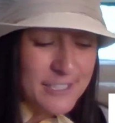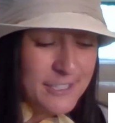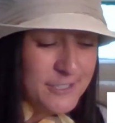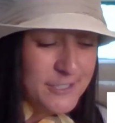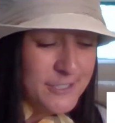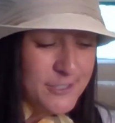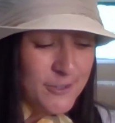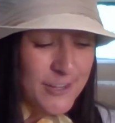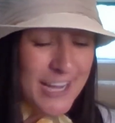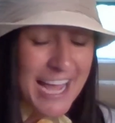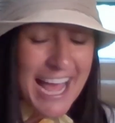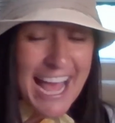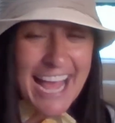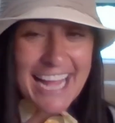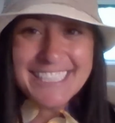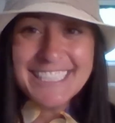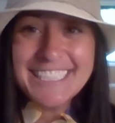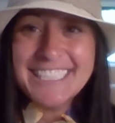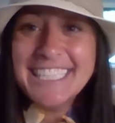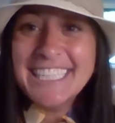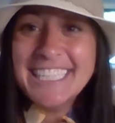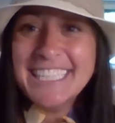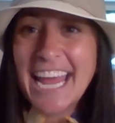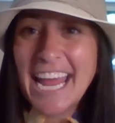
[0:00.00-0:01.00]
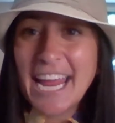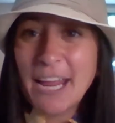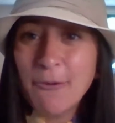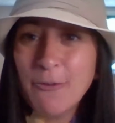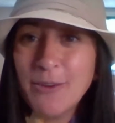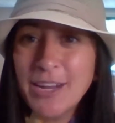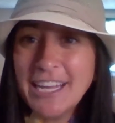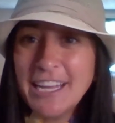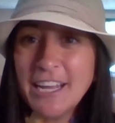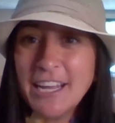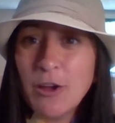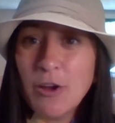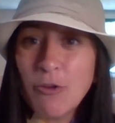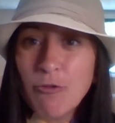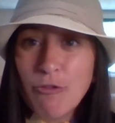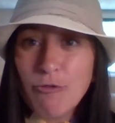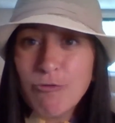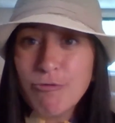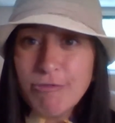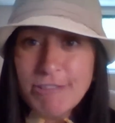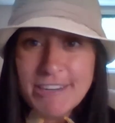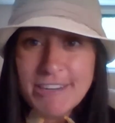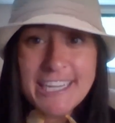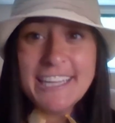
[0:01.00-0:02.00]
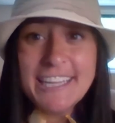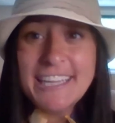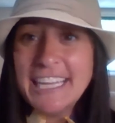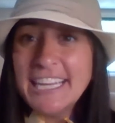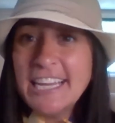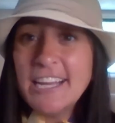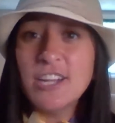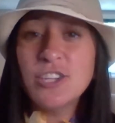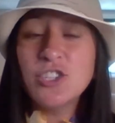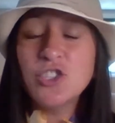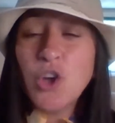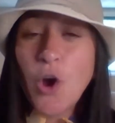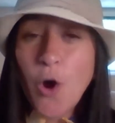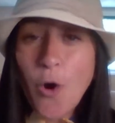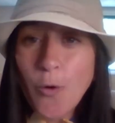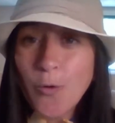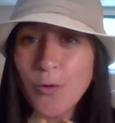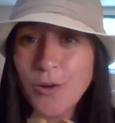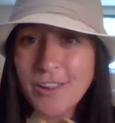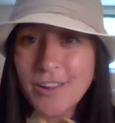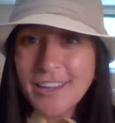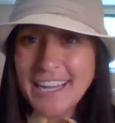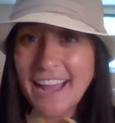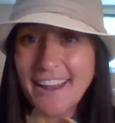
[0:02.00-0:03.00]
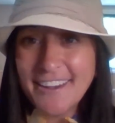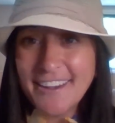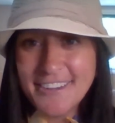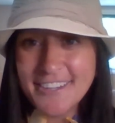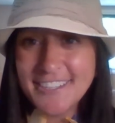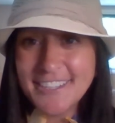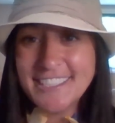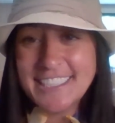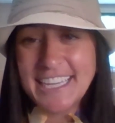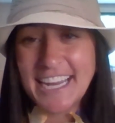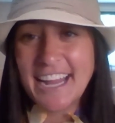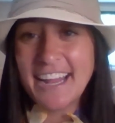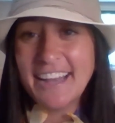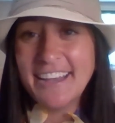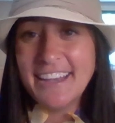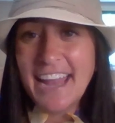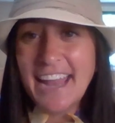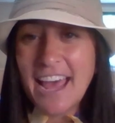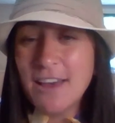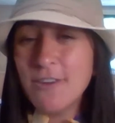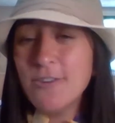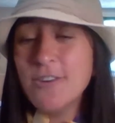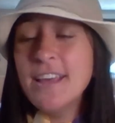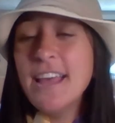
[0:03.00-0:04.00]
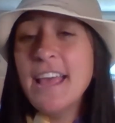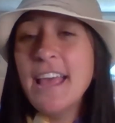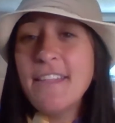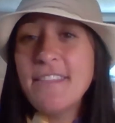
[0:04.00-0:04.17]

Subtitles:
So guys, today we really totally understand now